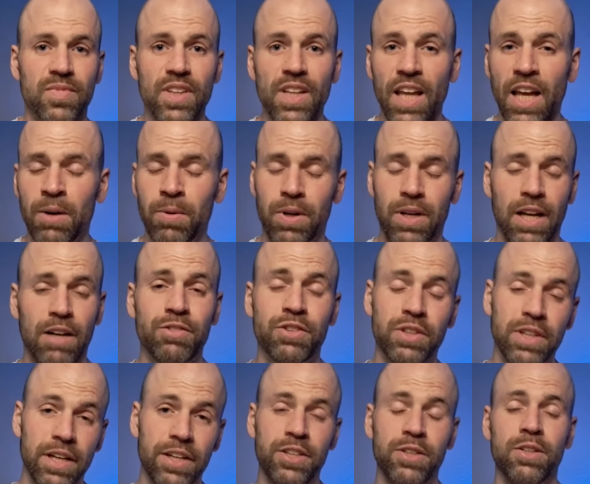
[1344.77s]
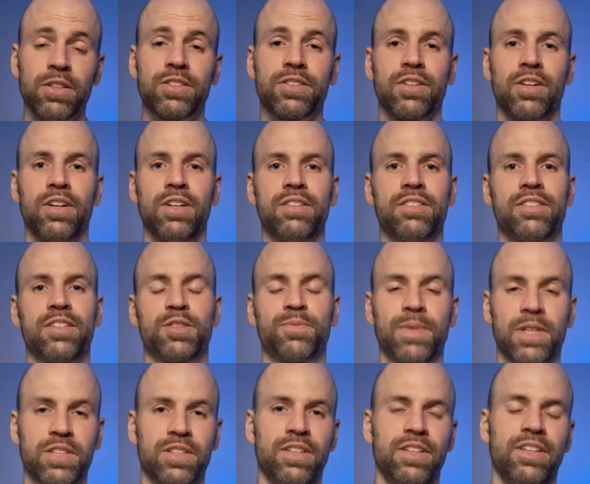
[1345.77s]
I would love to hear your thoughts,
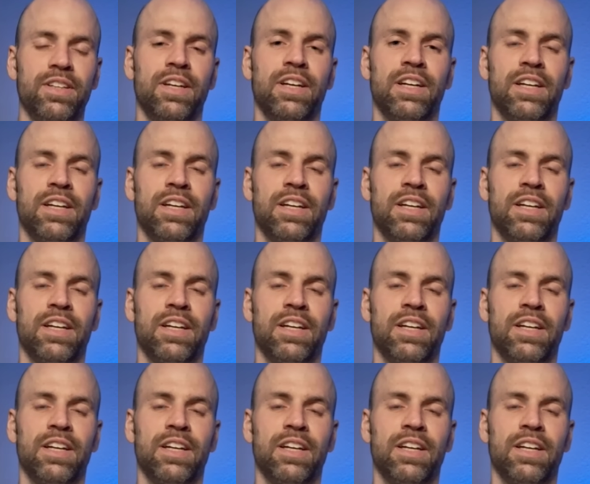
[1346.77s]
especially,